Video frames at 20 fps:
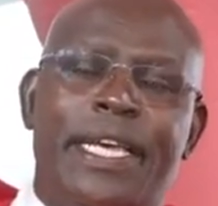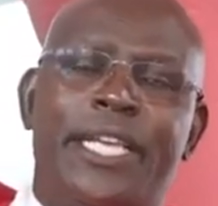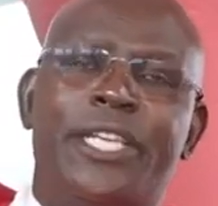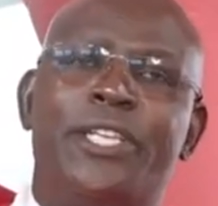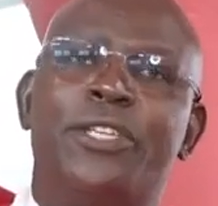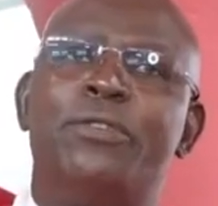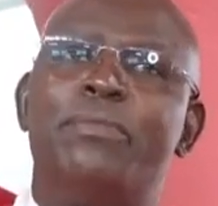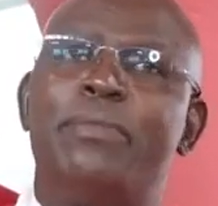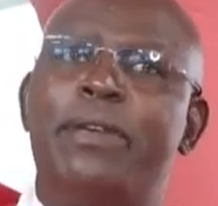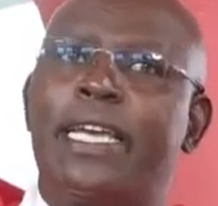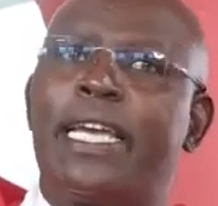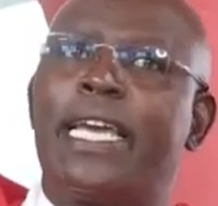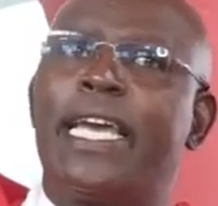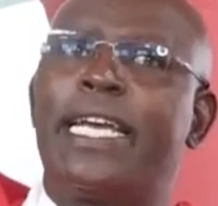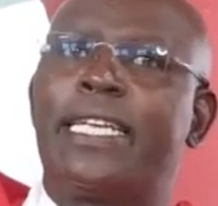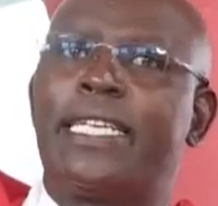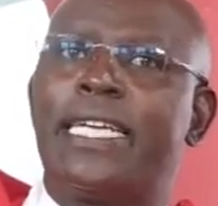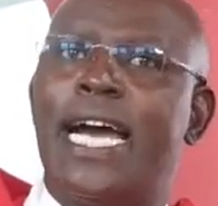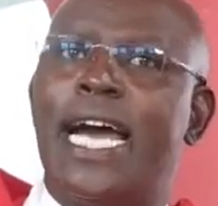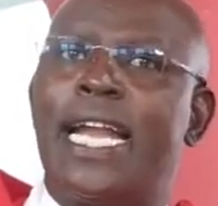And you may
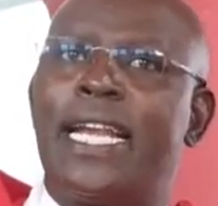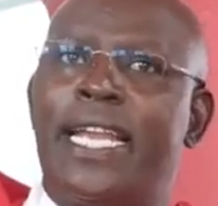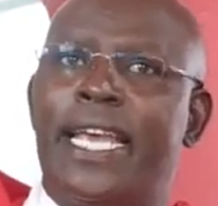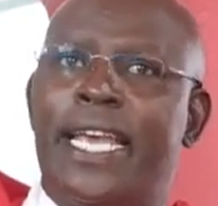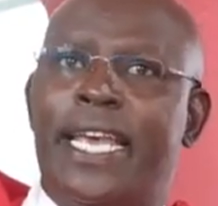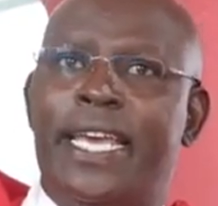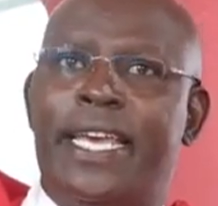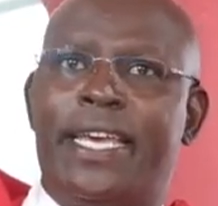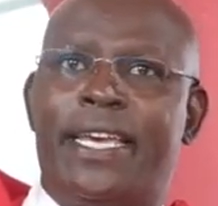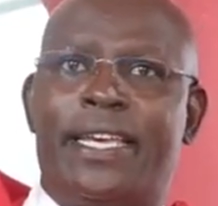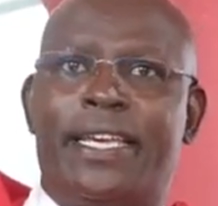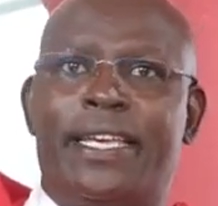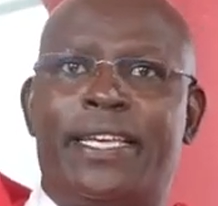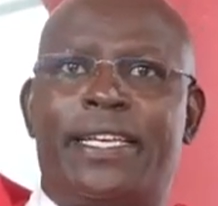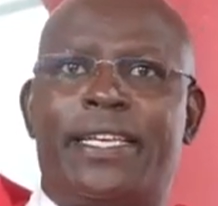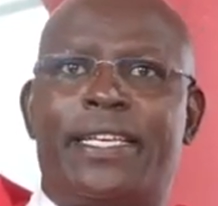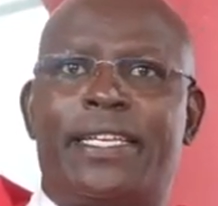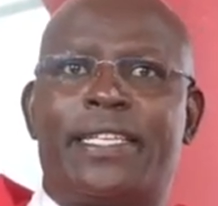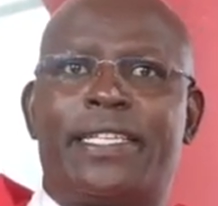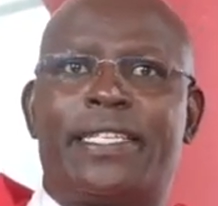get an A
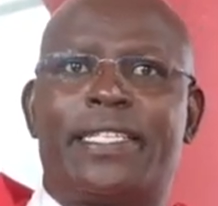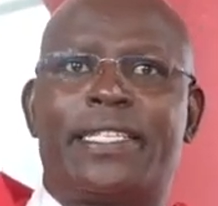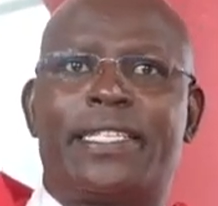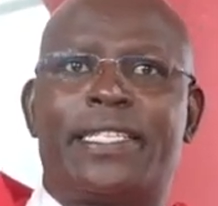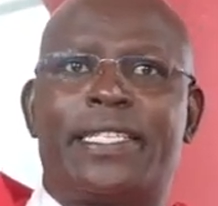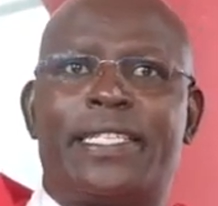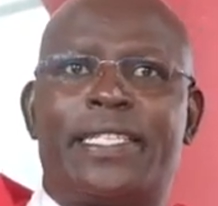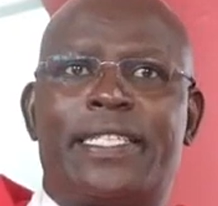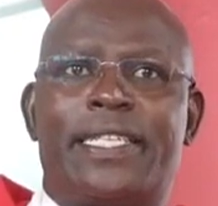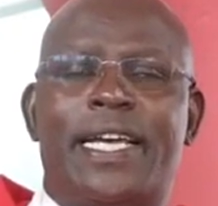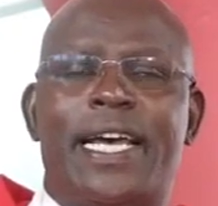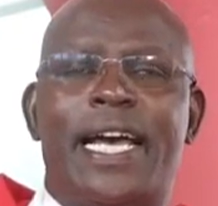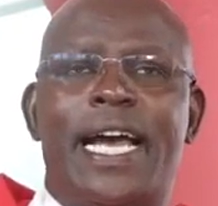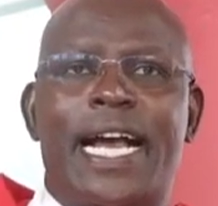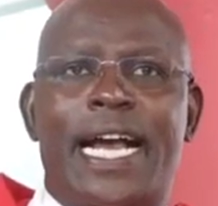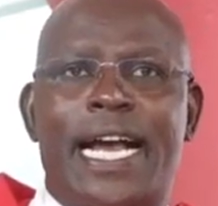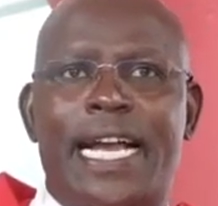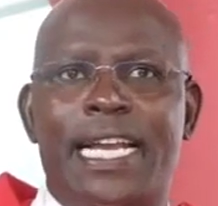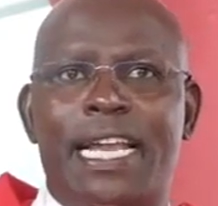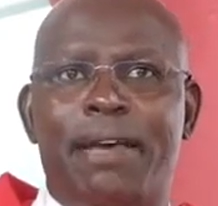
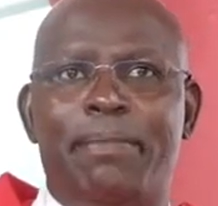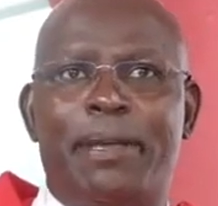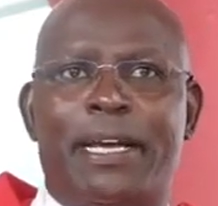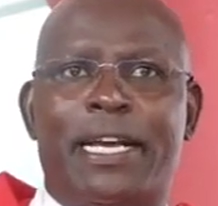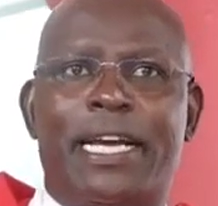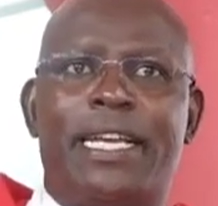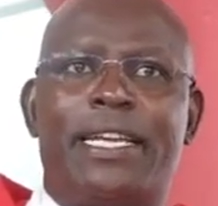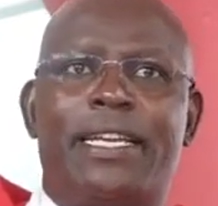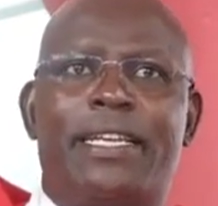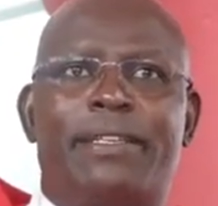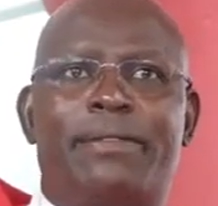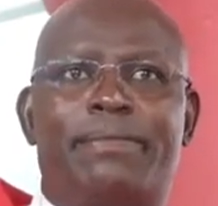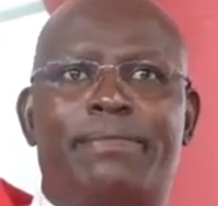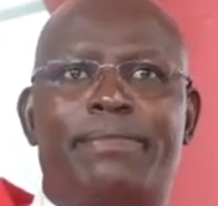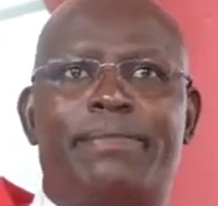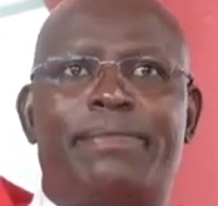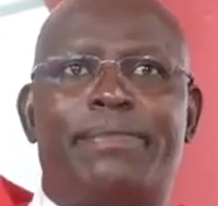academically.